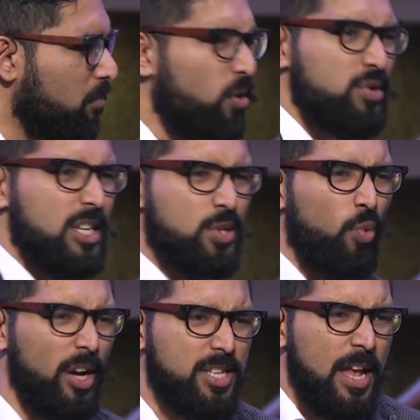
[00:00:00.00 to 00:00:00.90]
Moses
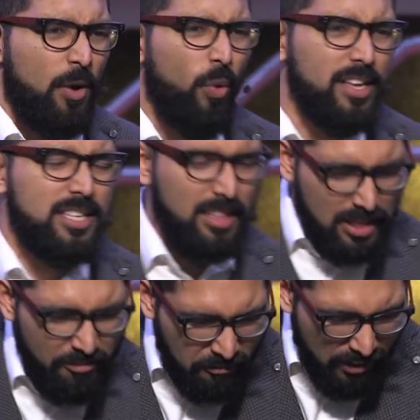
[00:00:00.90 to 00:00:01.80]
was, was
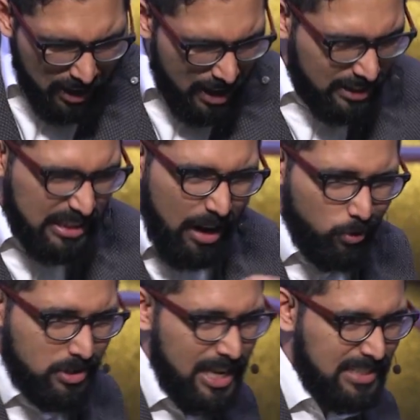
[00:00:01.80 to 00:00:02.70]
the figure in the
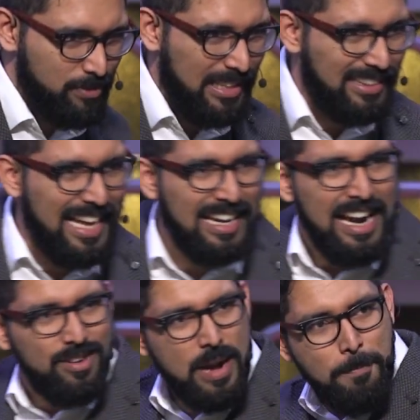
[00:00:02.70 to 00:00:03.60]
Old Testament that
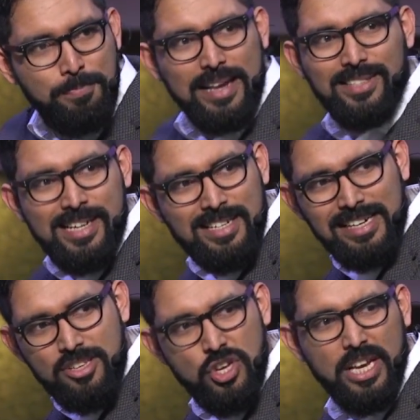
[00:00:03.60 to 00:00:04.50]
represented